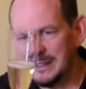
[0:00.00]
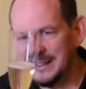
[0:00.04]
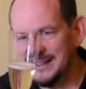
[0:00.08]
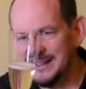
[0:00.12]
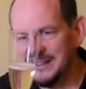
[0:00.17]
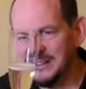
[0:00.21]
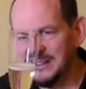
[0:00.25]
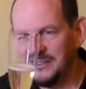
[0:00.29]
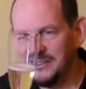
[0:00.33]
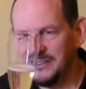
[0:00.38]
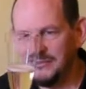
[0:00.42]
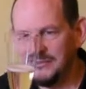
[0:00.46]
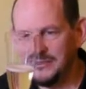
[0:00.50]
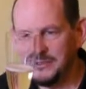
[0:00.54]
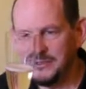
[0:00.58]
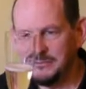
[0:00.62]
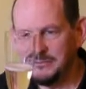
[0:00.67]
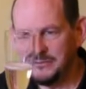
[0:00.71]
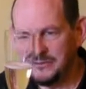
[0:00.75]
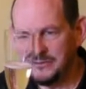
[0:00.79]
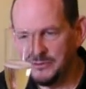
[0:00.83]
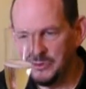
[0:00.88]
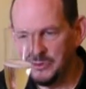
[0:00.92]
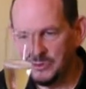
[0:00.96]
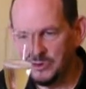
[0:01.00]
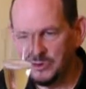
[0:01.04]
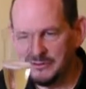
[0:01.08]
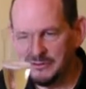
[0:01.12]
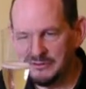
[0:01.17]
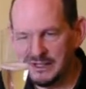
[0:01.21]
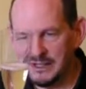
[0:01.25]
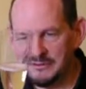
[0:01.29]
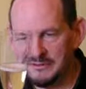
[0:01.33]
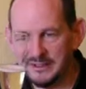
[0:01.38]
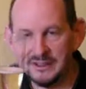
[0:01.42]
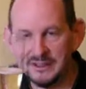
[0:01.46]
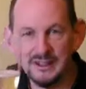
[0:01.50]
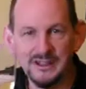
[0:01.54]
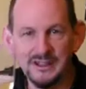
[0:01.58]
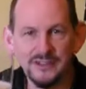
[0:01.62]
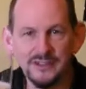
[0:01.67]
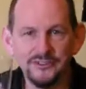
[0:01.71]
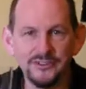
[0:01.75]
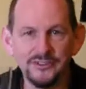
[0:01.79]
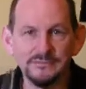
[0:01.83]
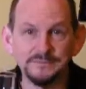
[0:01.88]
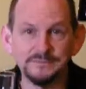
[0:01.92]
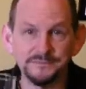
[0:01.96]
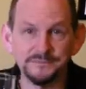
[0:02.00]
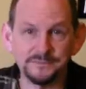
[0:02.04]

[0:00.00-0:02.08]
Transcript: plenty of them from all around the glass.